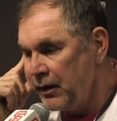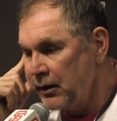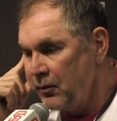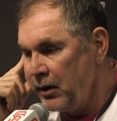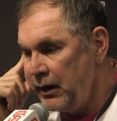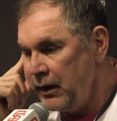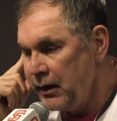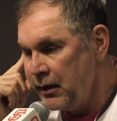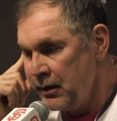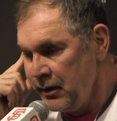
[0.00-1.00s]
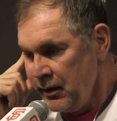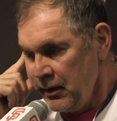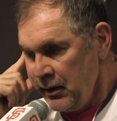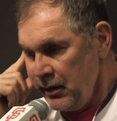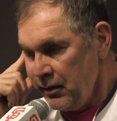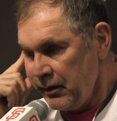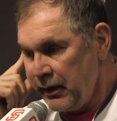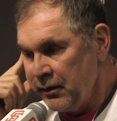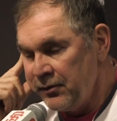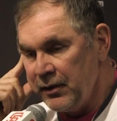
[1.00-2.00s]
found a way, to
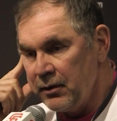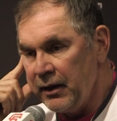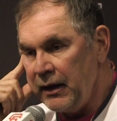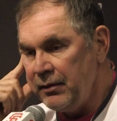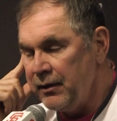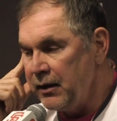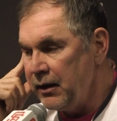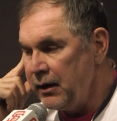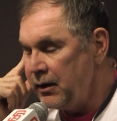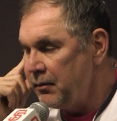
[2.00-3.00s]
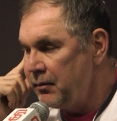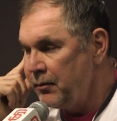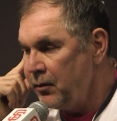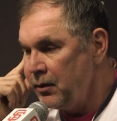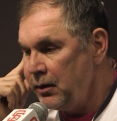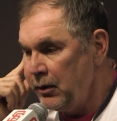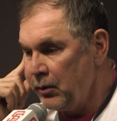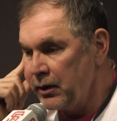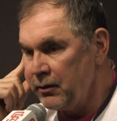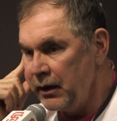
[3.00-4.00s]
get us there in the eighth inning, and
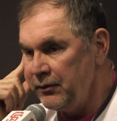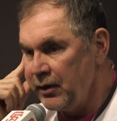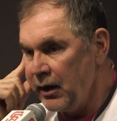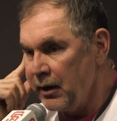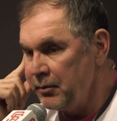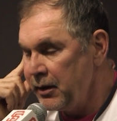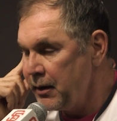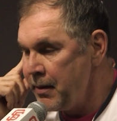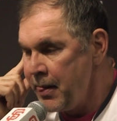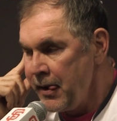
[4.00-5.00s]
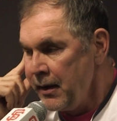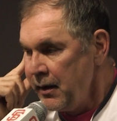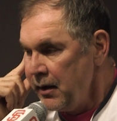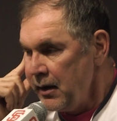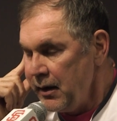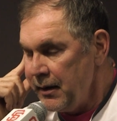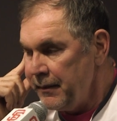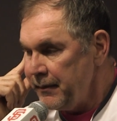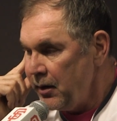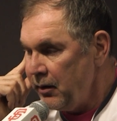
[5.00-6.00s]
what a great job.
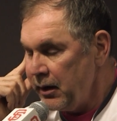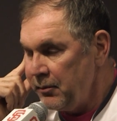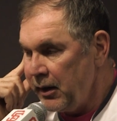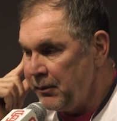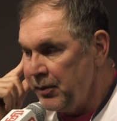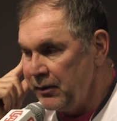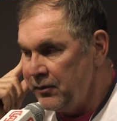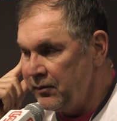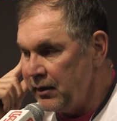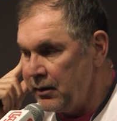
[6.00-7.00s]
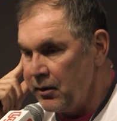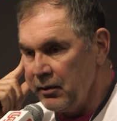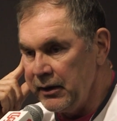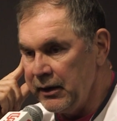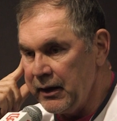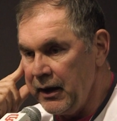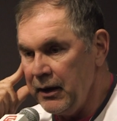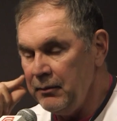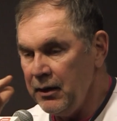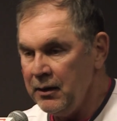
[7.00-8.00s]
He had to make pitches there early in the
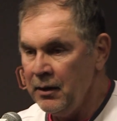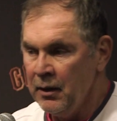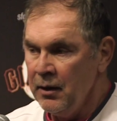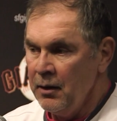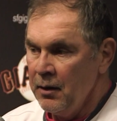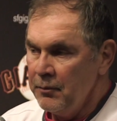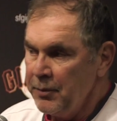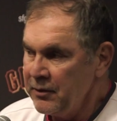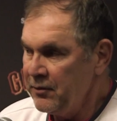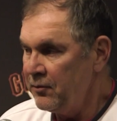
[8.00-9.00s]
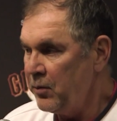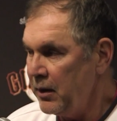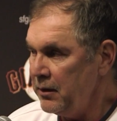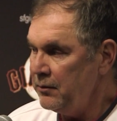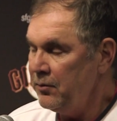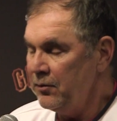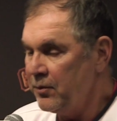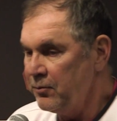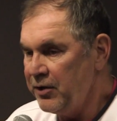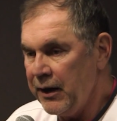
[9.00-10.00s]
game. He pitched his way into
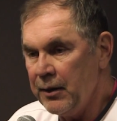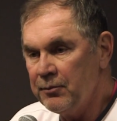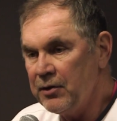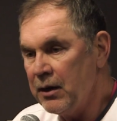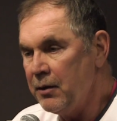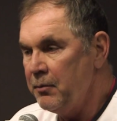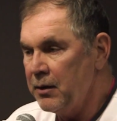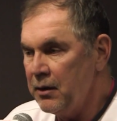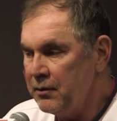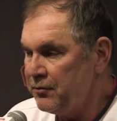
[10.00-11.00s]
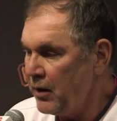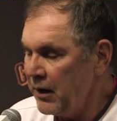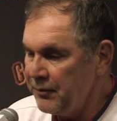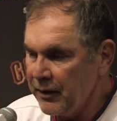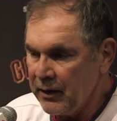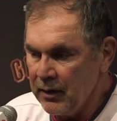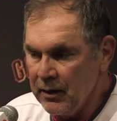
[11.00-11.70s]
some jams there, but in traffic,